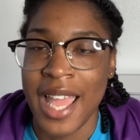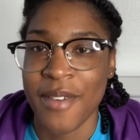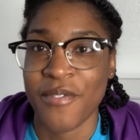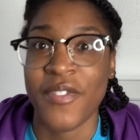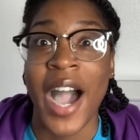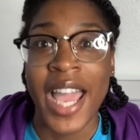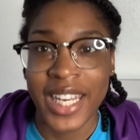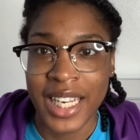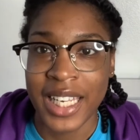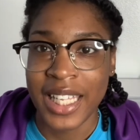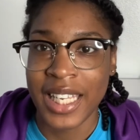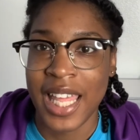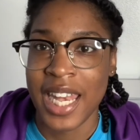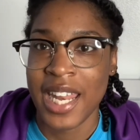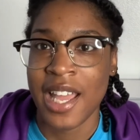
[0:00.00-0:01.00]
finally
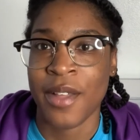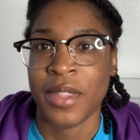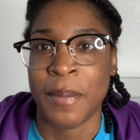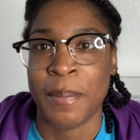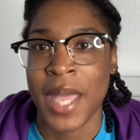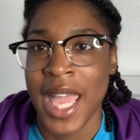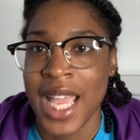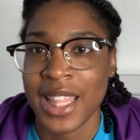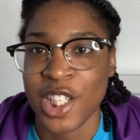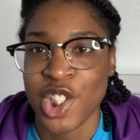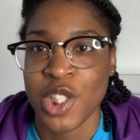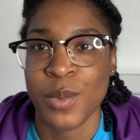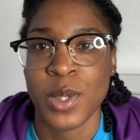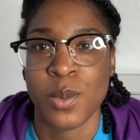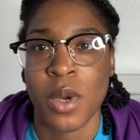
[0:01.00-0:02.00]
let it out the bag that she
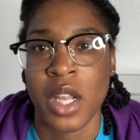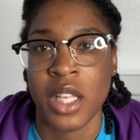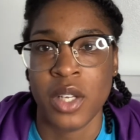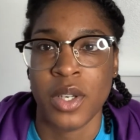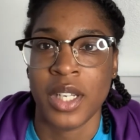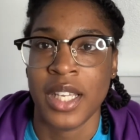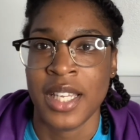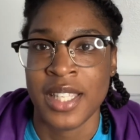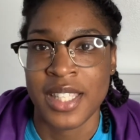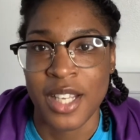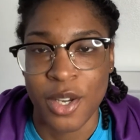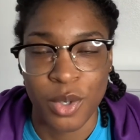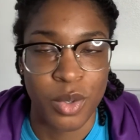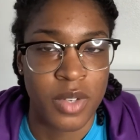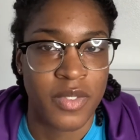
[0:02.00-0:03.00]
was working on an
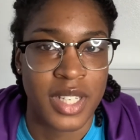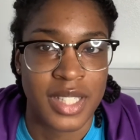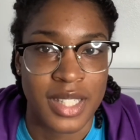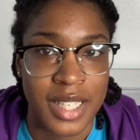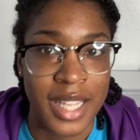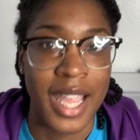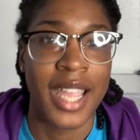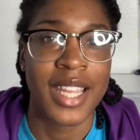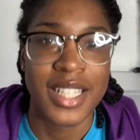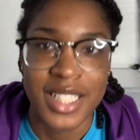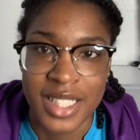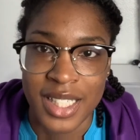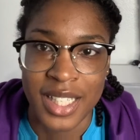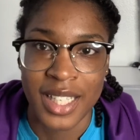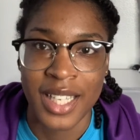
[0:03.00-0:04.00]
internal
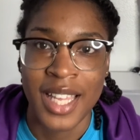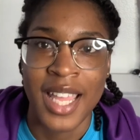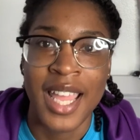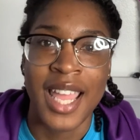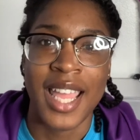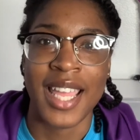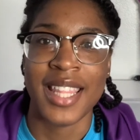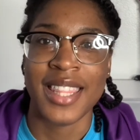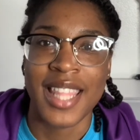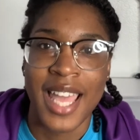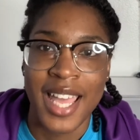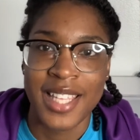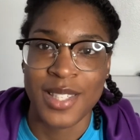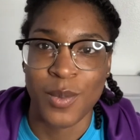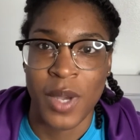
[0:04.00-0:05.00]
investigation. And
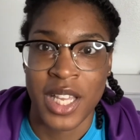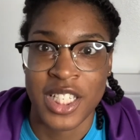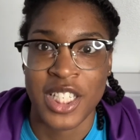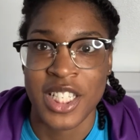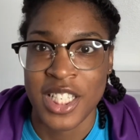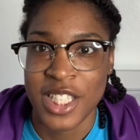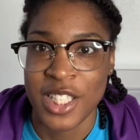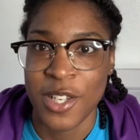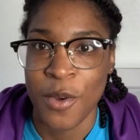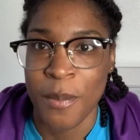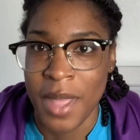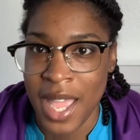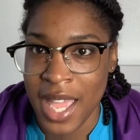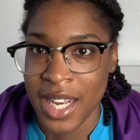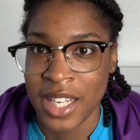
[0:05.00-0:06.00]
that's why she's so
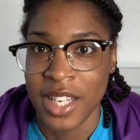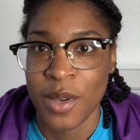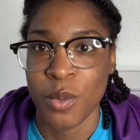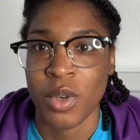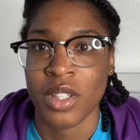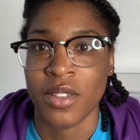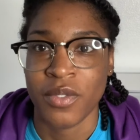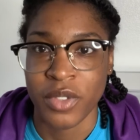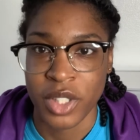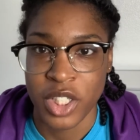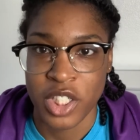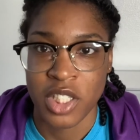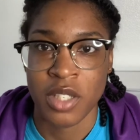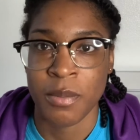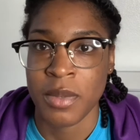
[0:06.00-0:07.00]
mad and didn't want the
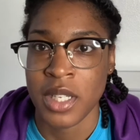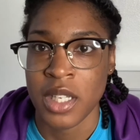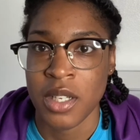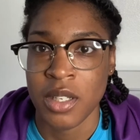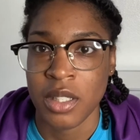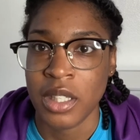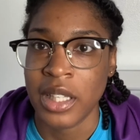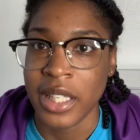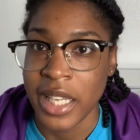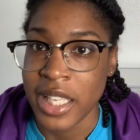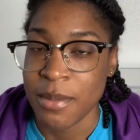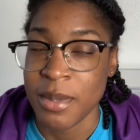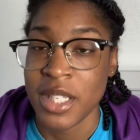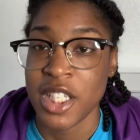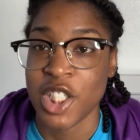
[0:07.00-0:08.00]
footage to be leaked,
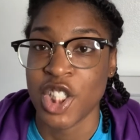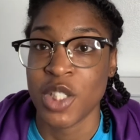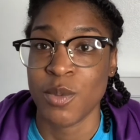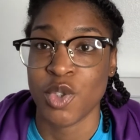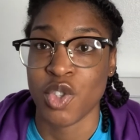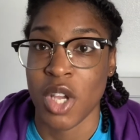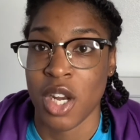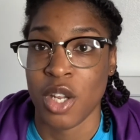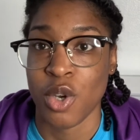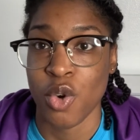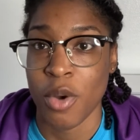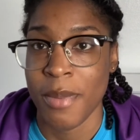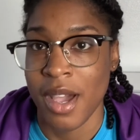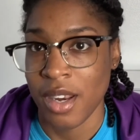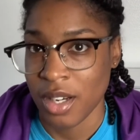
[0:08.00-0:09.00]
because she was trying to go
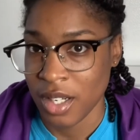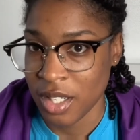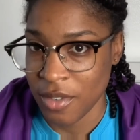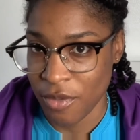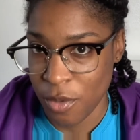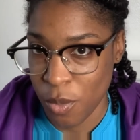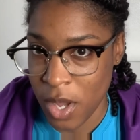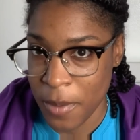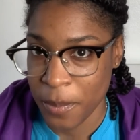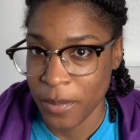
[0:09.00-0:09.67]
about it a different way.